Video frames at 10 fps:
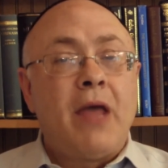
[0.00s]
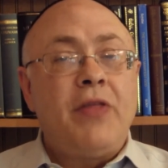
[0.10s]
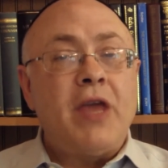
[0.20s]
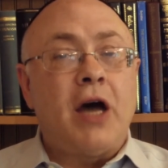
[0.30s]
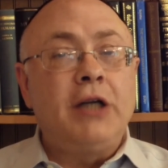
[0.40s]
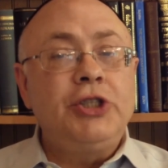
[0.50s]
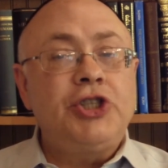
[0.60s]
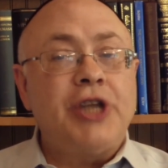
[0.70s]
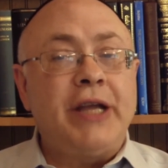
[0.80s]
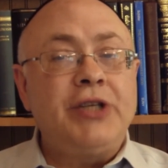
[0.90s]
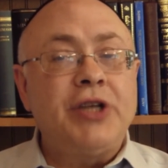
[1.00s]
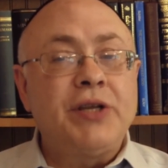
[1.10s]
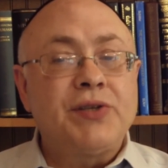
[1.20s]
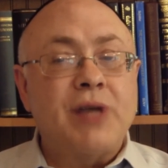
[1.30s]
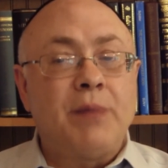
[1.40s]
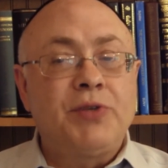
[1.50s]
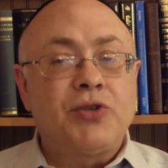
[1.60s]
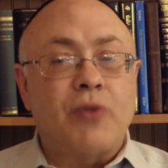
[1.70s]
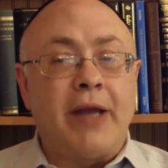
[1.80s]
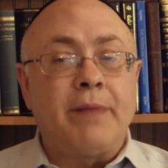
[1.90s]
the unchanging
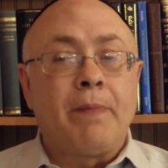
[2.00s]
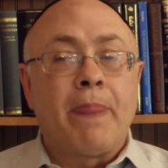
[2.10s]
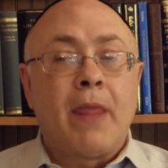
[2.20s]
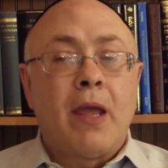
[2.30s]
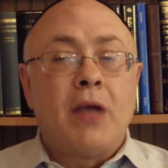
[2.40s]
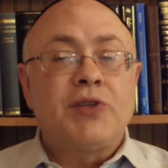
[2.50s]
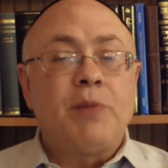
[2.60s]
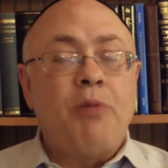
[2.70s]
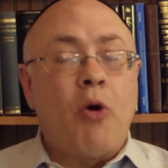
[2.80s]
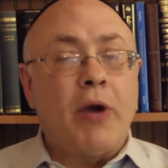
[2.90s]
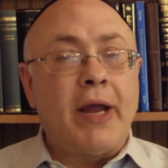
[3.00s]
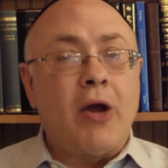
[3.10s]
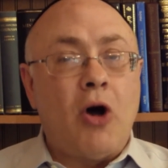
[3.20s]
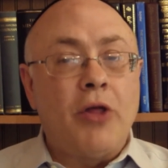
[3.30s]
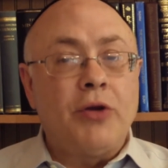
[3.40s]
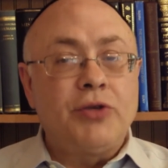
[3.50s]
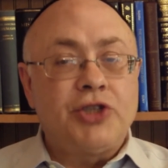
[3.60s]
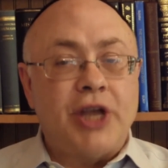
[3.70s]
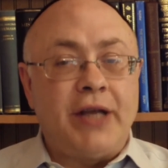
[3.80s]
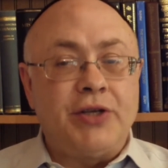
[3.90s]
substrate supporting all those
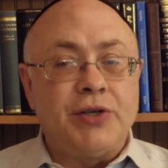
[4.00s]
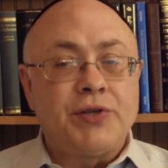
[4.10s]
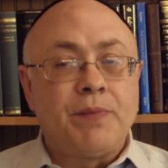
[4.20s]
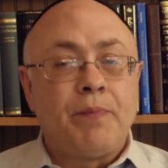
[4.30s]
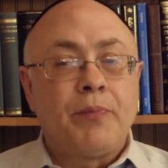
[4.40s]
changes.